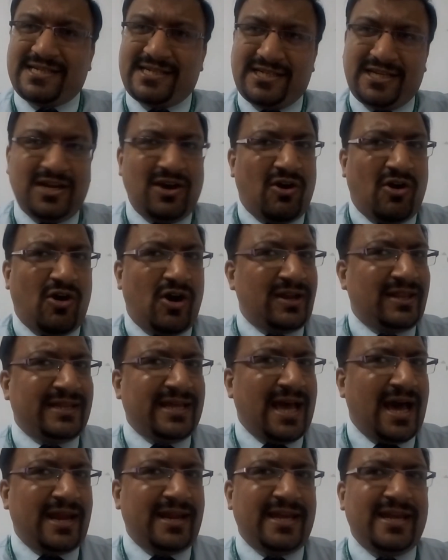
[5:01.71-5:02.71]
T, or
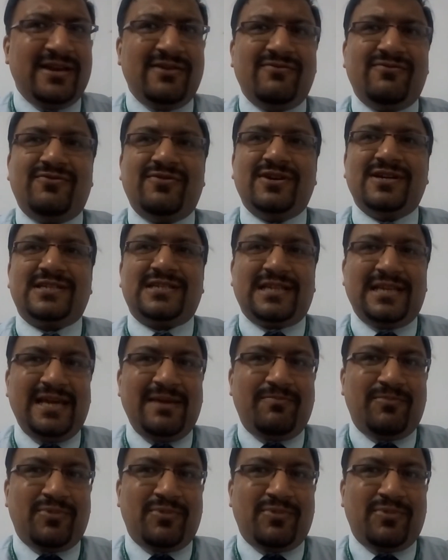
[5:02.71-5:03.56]
they are inversely